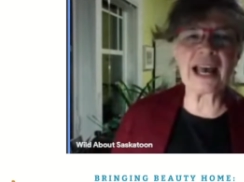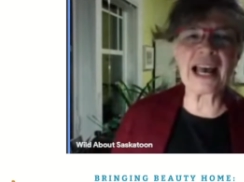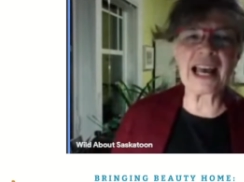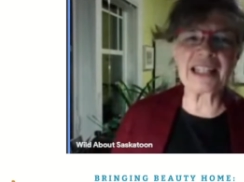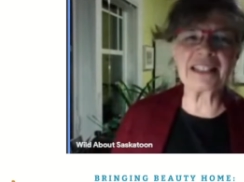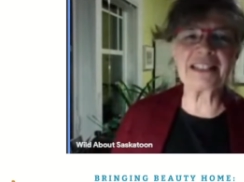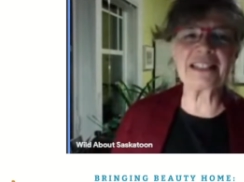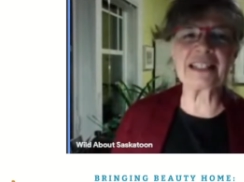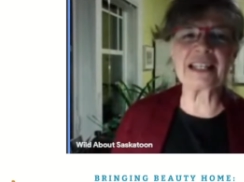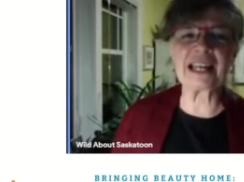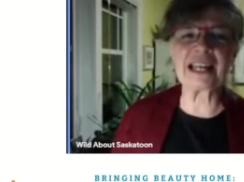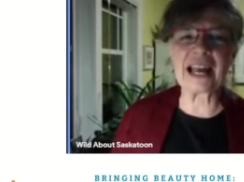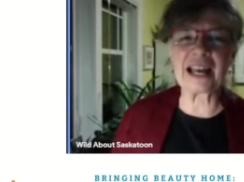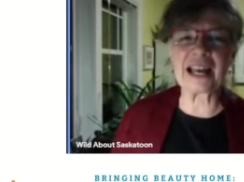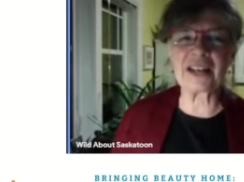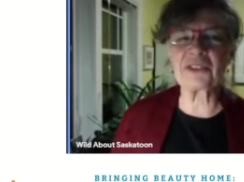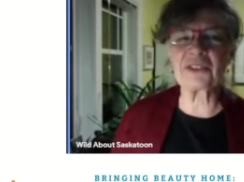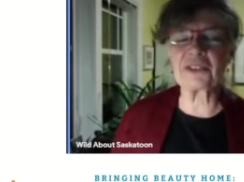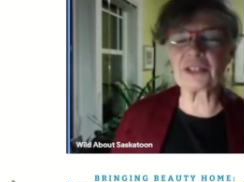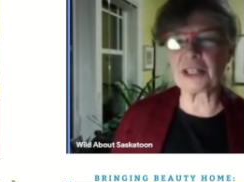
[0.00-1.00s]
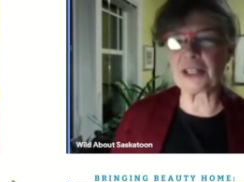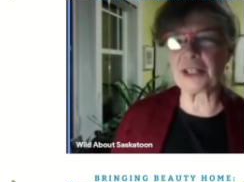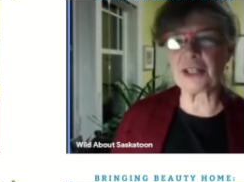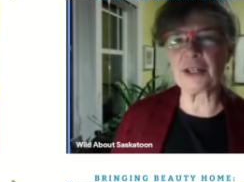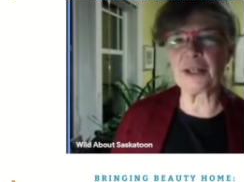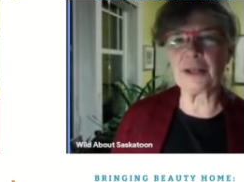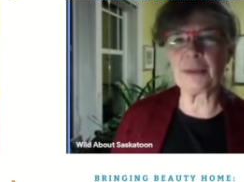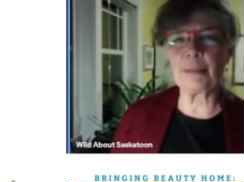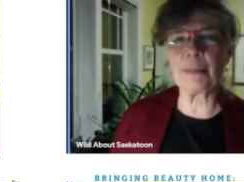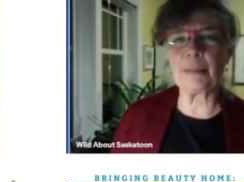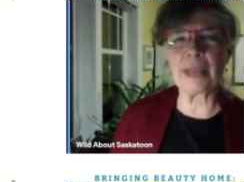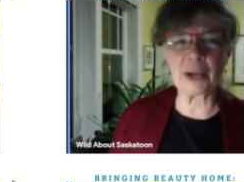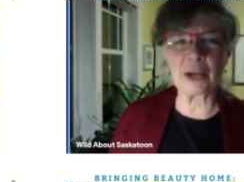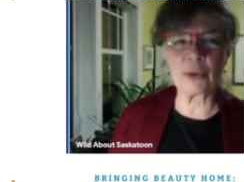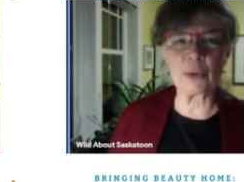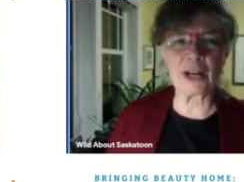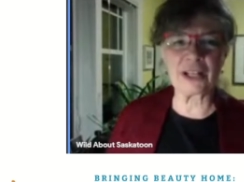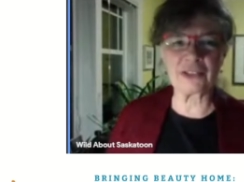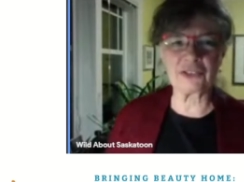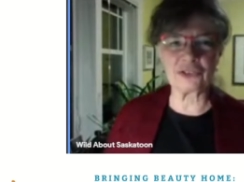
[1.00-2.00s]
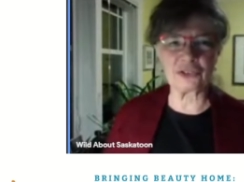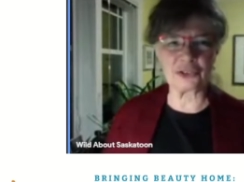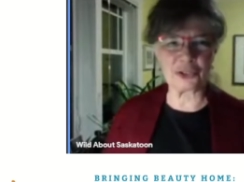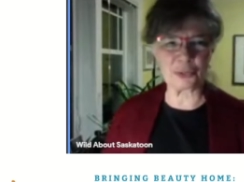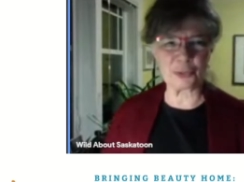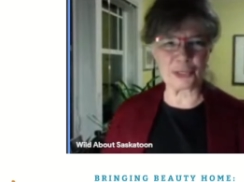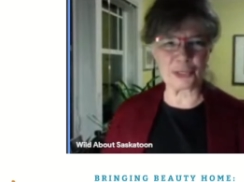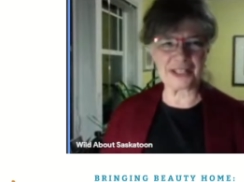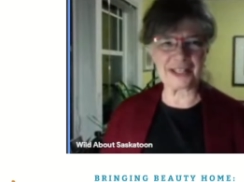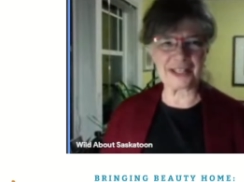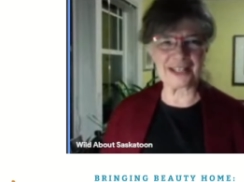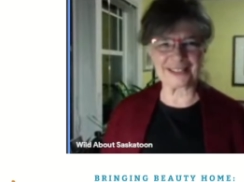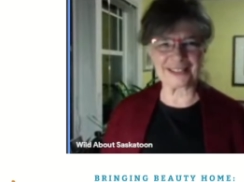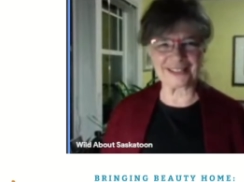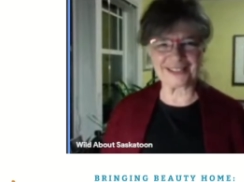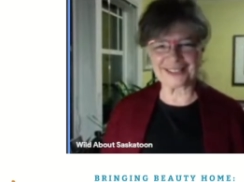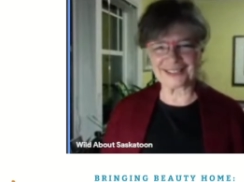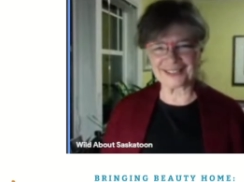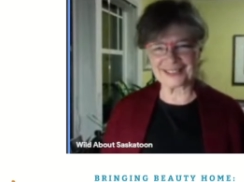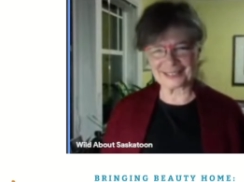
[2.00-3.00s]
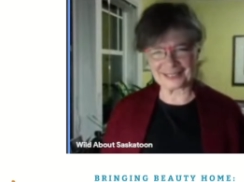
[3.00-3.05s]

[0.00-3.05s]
Atik Aski, Megwach Nawikan.